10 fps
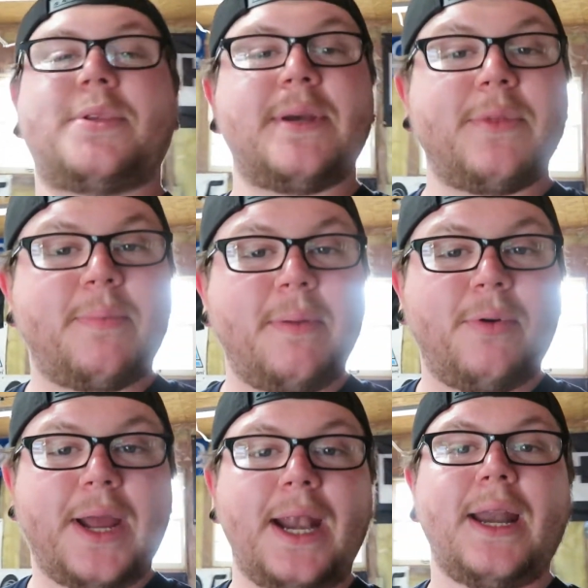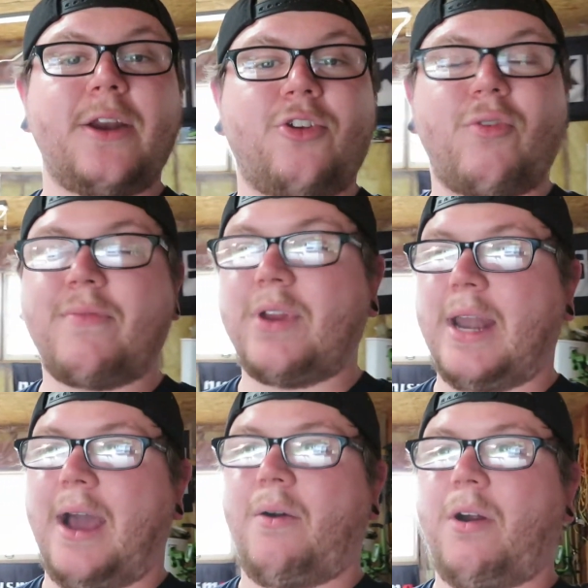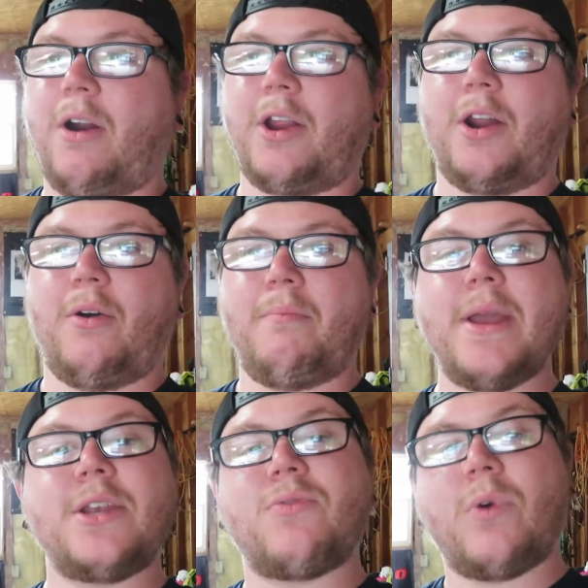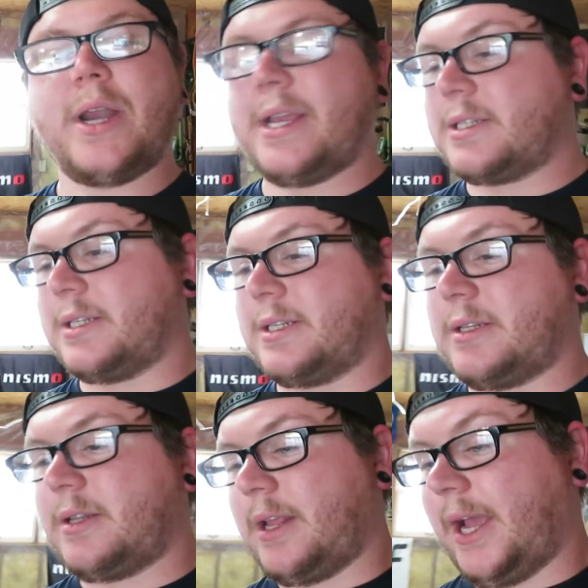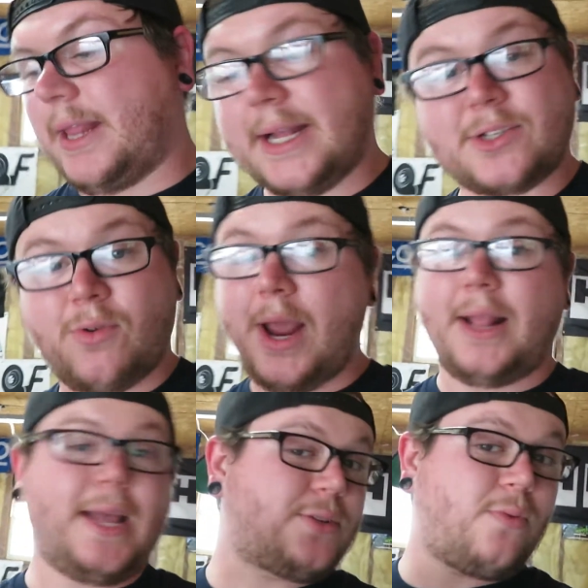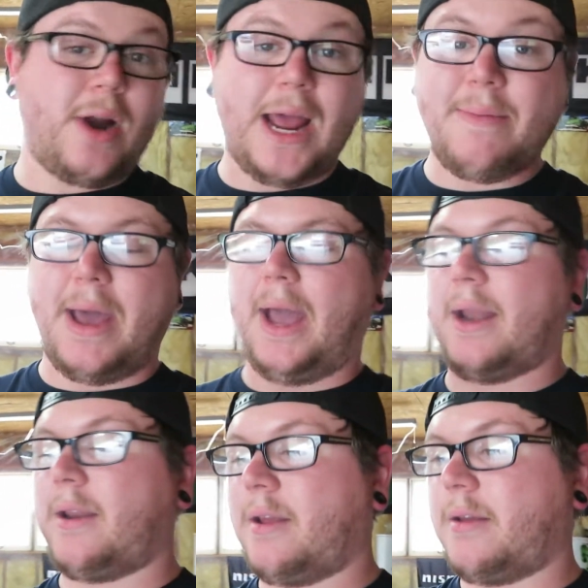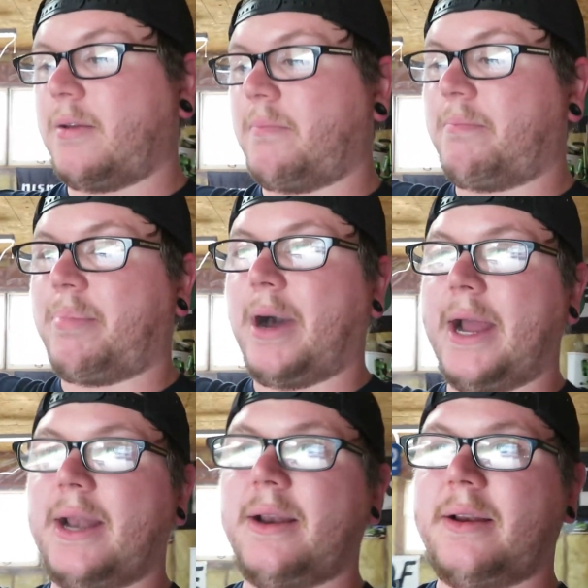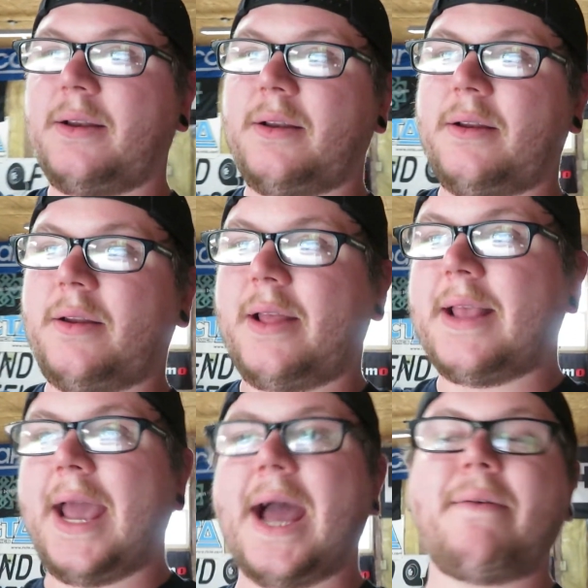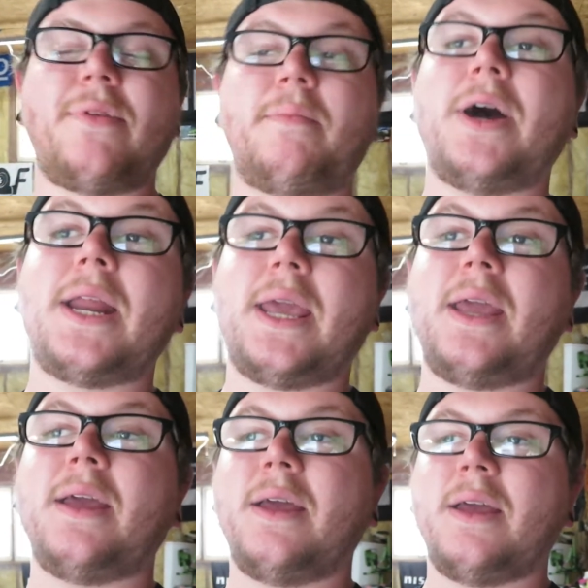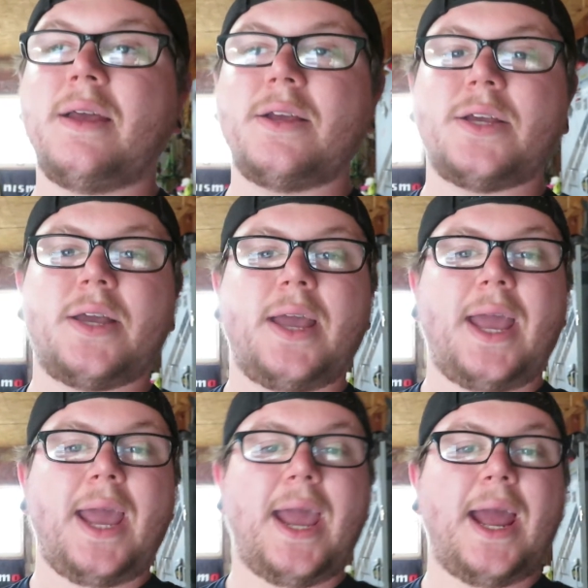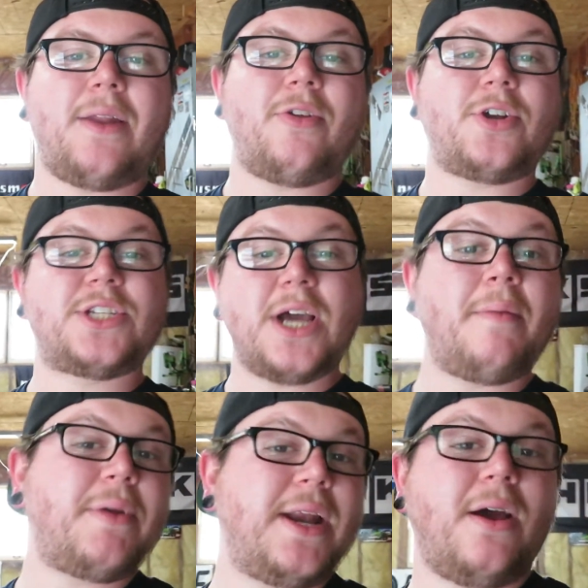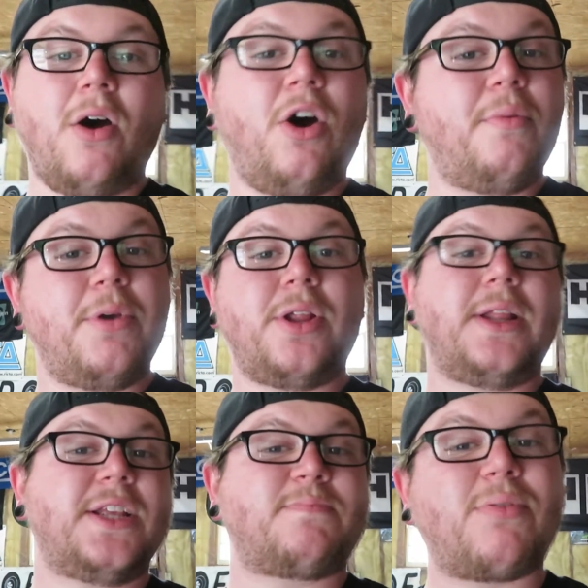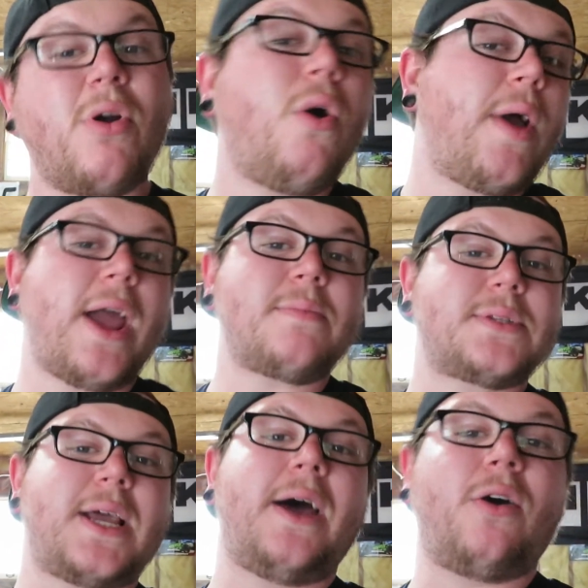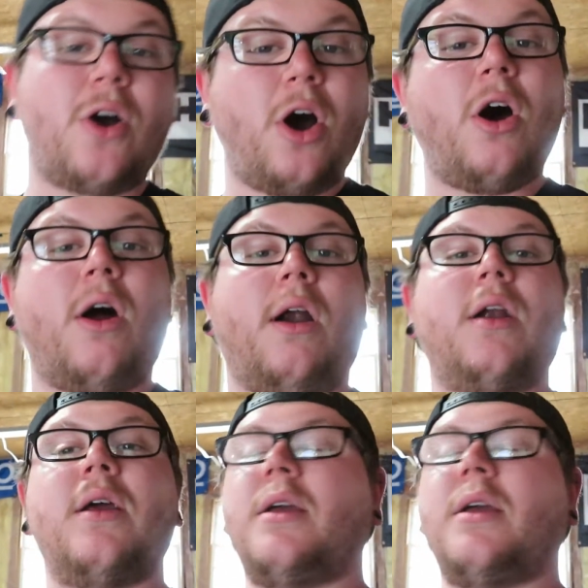some of the people getting into drifting now are, mid-20s, and that's great. That's where I'm at. And they have the money, and they're dumping it all on building this Pro-Am style car.